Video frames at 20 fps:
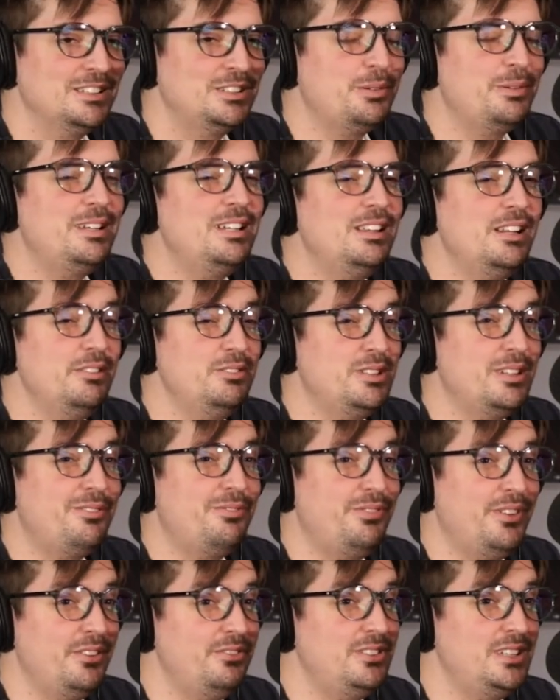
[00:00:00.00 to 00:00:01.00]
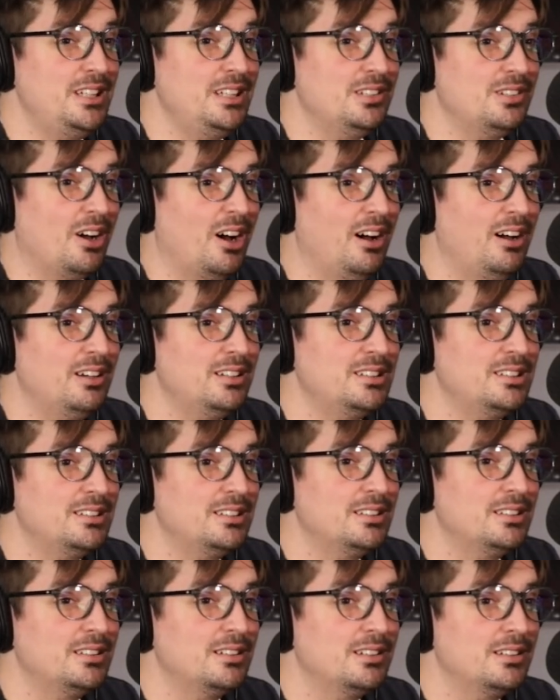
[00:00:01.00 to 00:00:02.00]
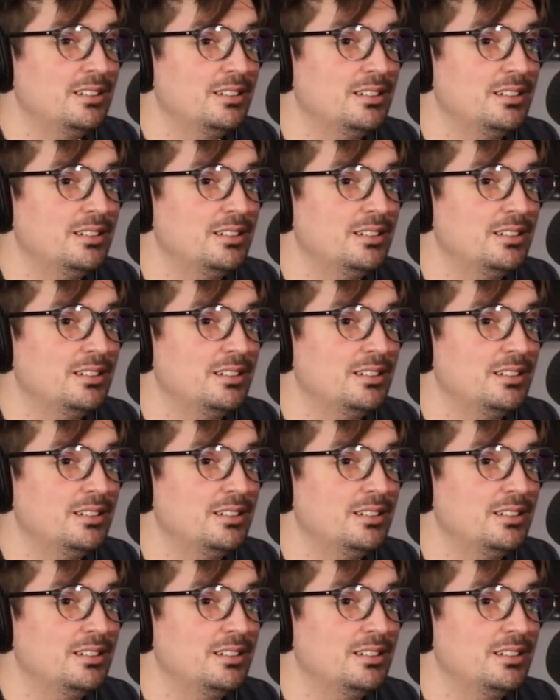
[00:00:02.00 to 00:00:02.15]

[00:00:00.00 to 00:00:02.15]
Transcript: So he lives with 15 dogs.